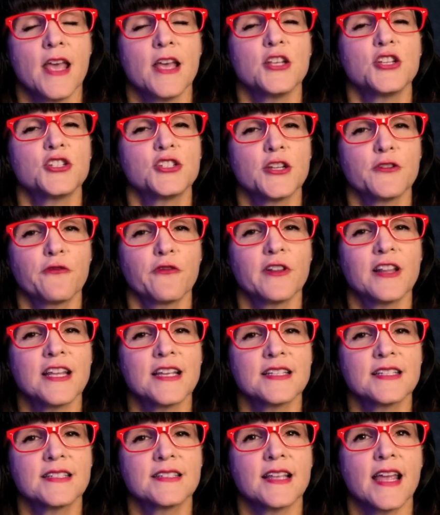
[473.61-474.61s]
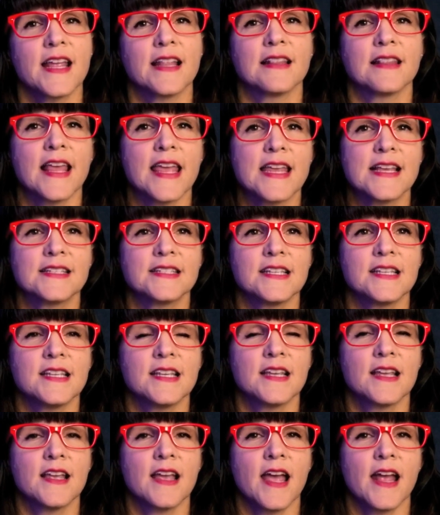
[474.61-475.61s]
Shiftless and
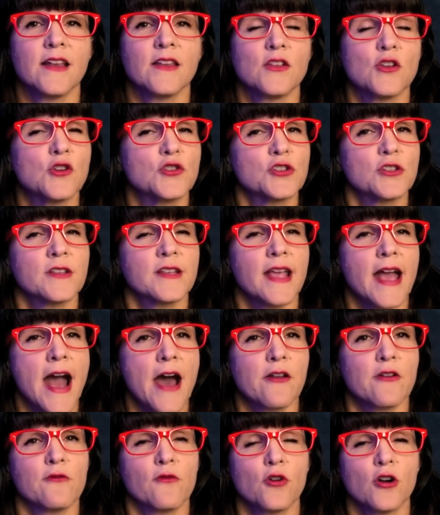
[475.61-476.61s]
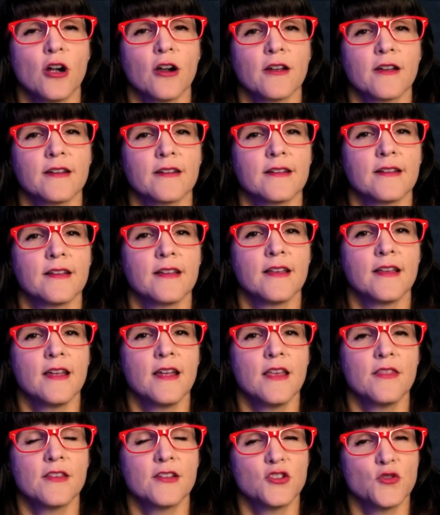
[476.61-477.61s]
lazy and usually out of work,
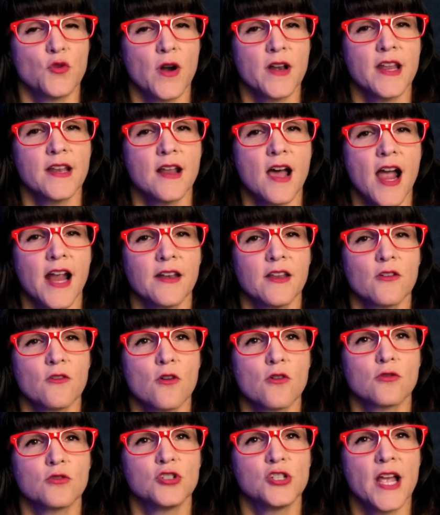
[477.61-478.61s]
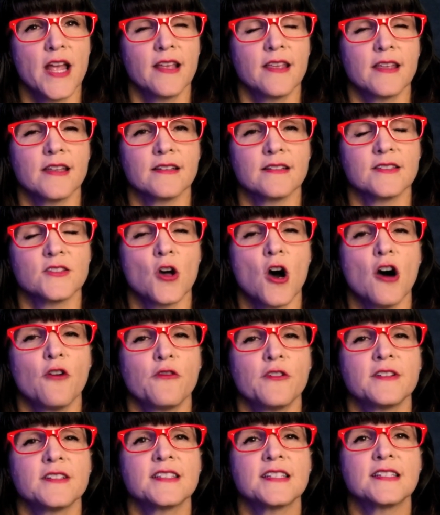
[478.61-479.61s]
the 29-year-old Jenkins
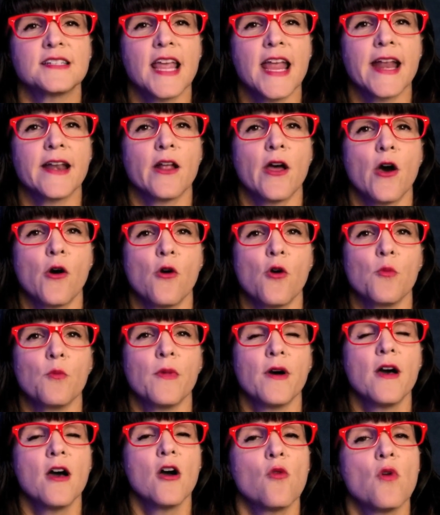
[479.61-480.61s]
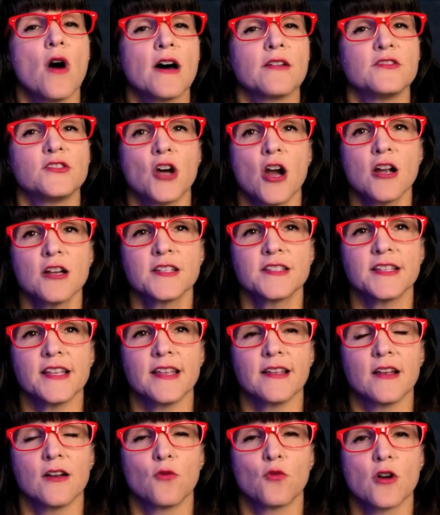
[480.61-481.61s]
often stayed home while
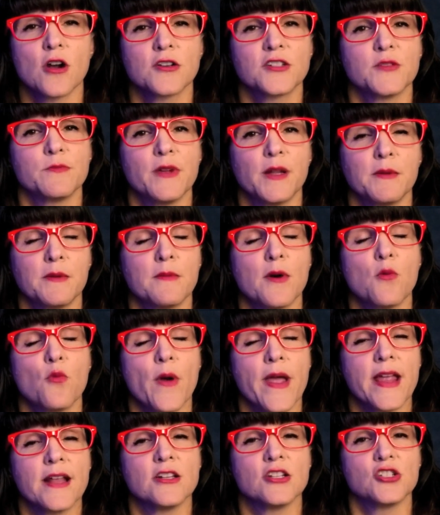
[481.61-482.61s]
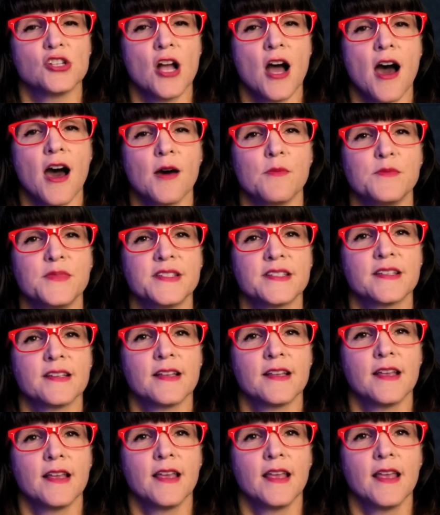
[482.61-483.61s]
Darcy worked minimum wage jobs.
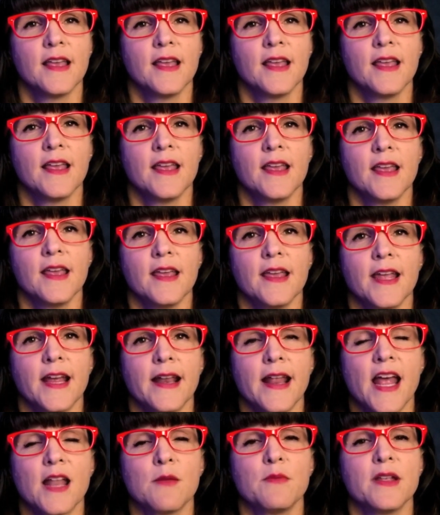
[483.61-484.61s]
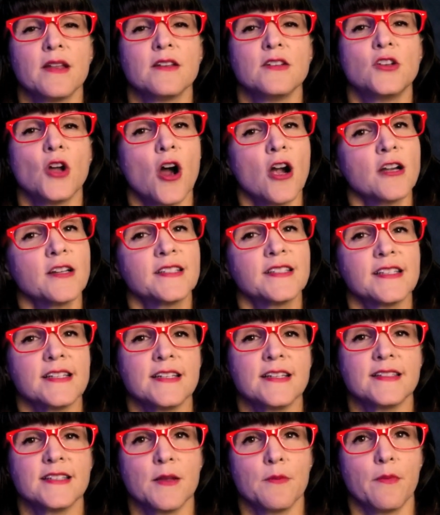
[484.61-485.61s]
It had been
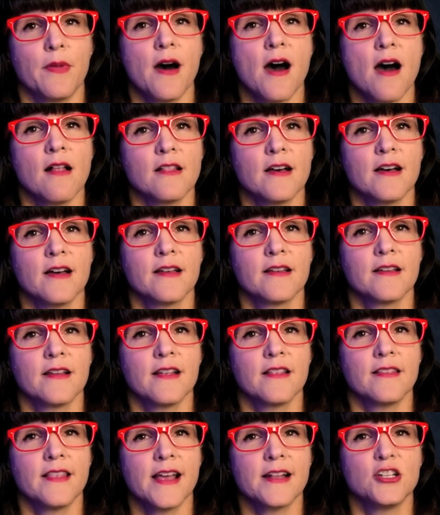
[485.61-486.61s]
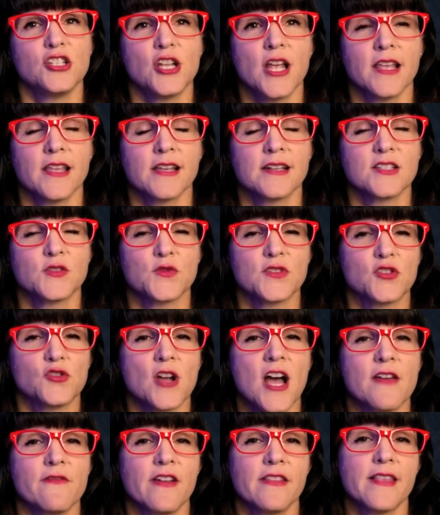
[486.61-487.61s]
Darcy's Impala that Jenkins was
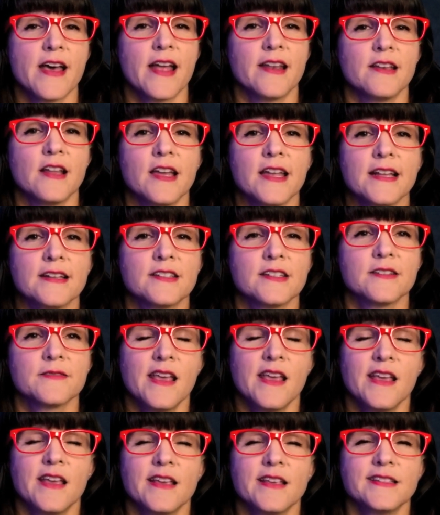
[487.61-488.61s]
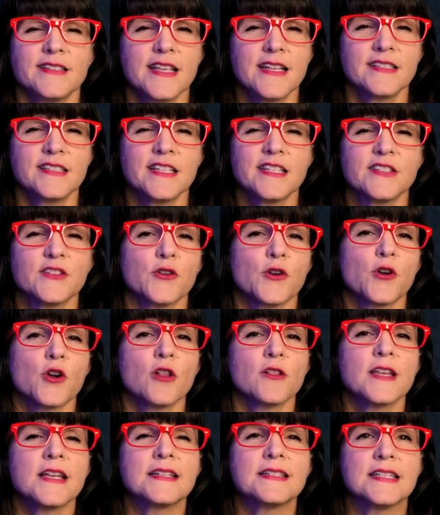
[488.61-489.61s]
driving that night. Since his
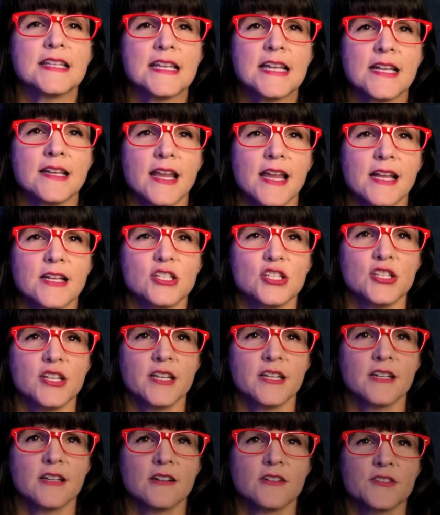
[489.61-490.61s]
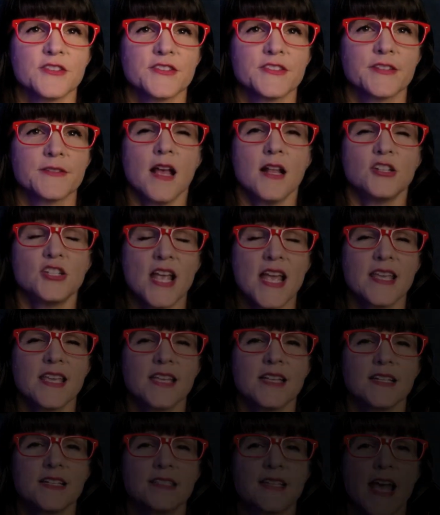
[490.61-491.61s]
early teenage years,
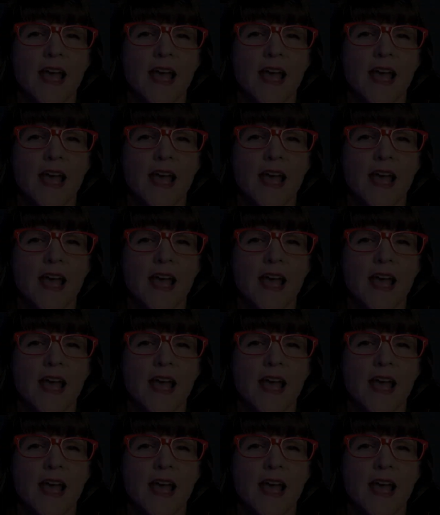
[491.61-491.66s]
Jenkins